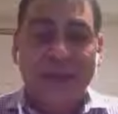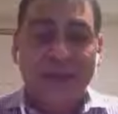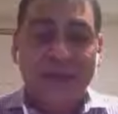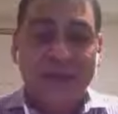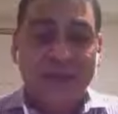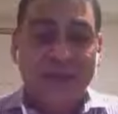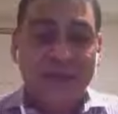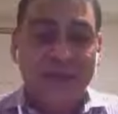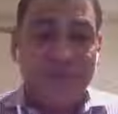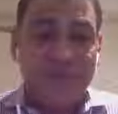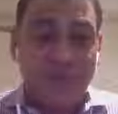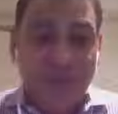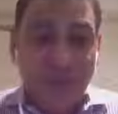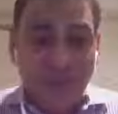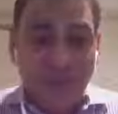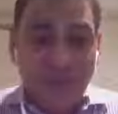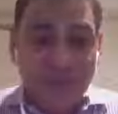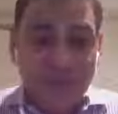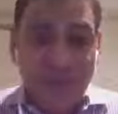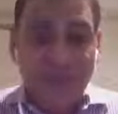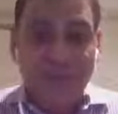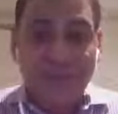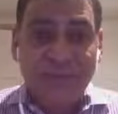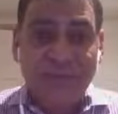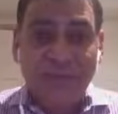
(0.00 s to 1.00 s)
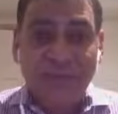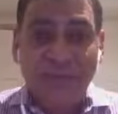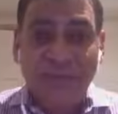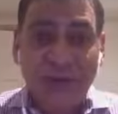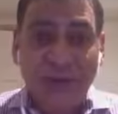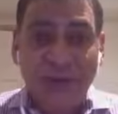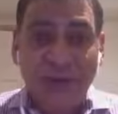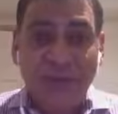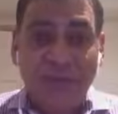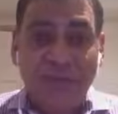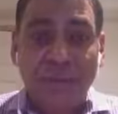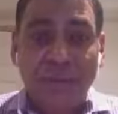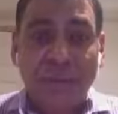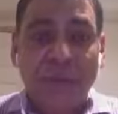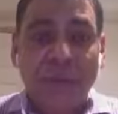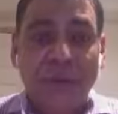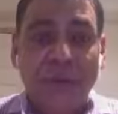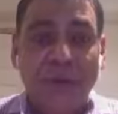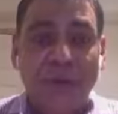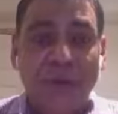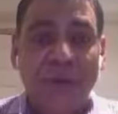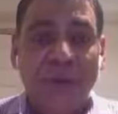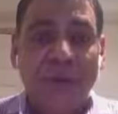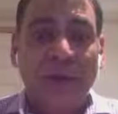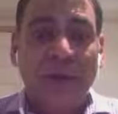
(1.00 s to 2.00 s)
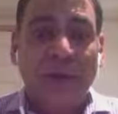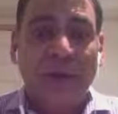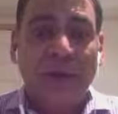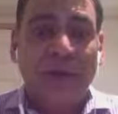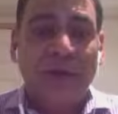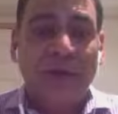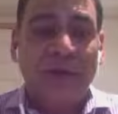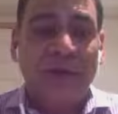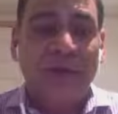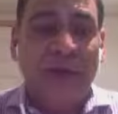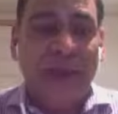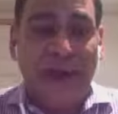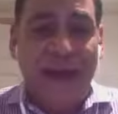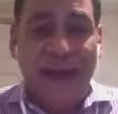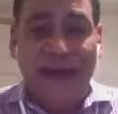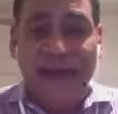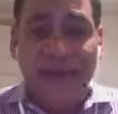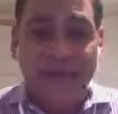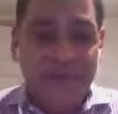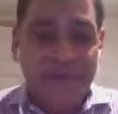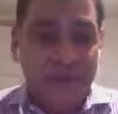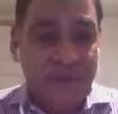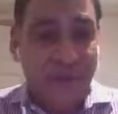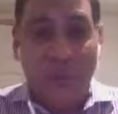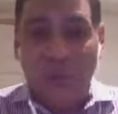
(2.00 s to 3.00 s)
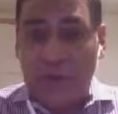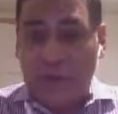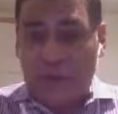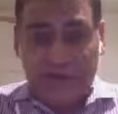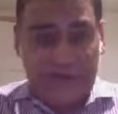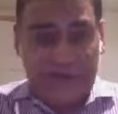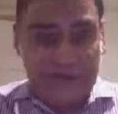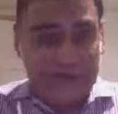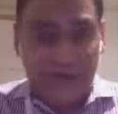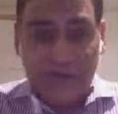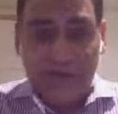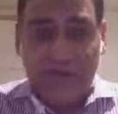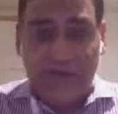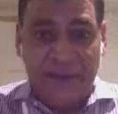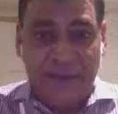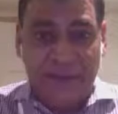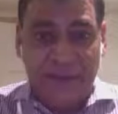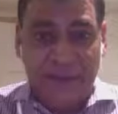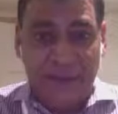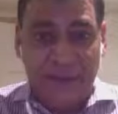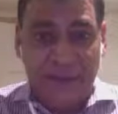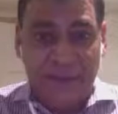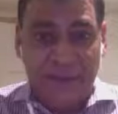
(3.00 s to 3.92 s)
Because if your team is not on board, that is the weakest link.